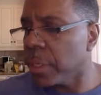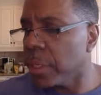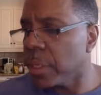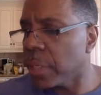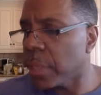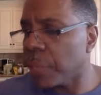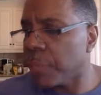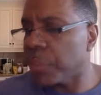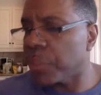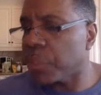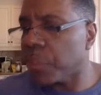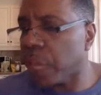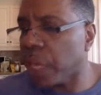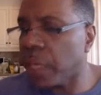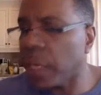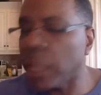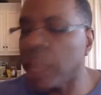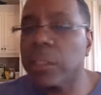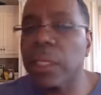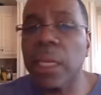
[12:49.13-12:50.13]
that pertain
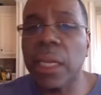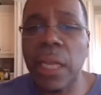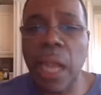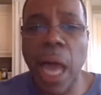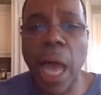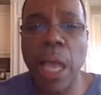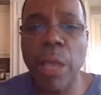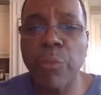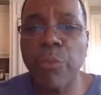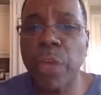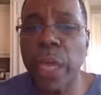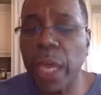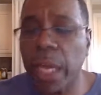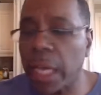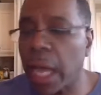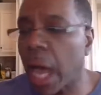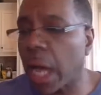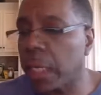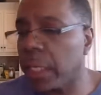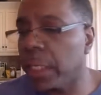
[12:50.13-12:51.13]
unto life and
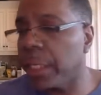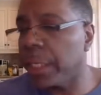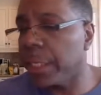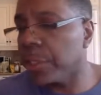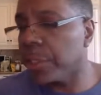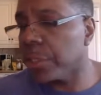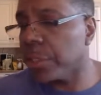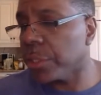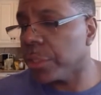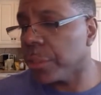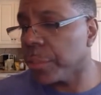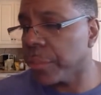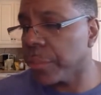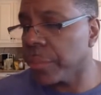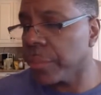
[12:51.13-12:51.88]
godliness.